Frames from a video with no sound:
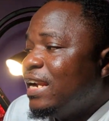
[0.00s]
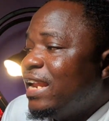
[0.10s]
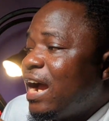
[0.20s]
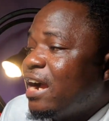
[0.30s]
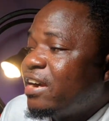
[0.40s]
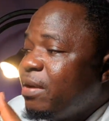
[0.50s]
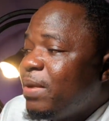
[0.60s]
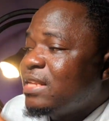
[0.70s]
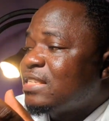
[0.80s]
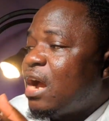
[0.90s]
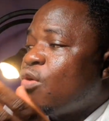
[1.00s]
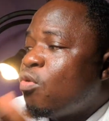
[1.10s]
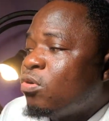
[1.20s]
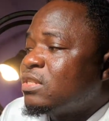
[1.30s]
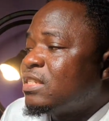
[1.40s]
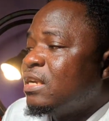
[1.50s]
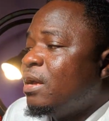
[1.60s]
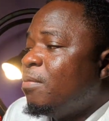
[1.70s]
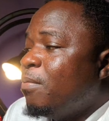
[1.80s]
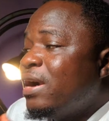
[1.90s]
The agreement awards
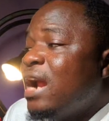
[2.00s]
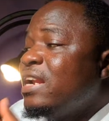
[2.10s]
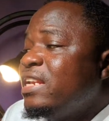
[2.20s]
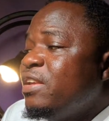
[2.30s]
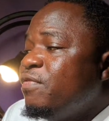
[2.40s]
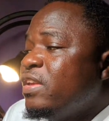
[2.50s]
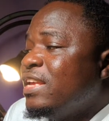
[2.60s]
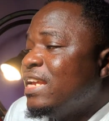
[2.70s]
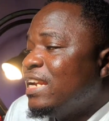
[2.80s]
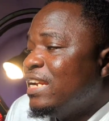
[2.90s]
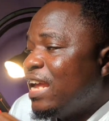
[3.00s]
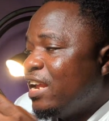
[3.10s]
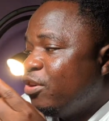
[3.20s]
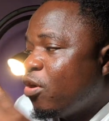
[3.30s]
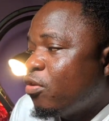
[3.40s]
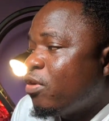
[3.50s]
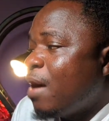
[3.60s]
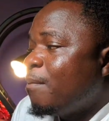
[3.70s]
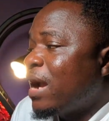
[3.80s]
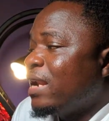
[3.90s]
Barani DV the
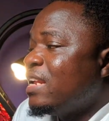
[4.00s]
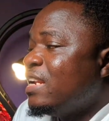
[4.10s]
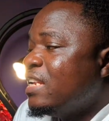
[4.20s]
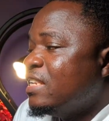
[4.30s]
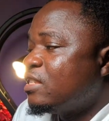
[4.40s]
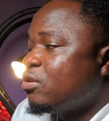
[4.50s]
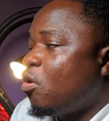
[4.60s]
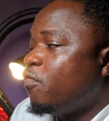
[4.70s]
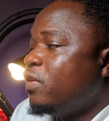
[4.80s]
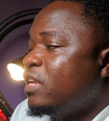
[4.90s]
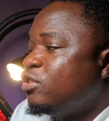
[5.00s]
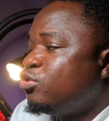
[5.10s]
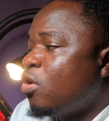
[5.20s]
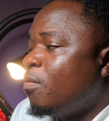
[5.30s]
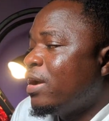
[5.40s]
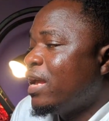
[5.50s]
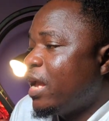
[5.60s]
inaugural mining lease of lithium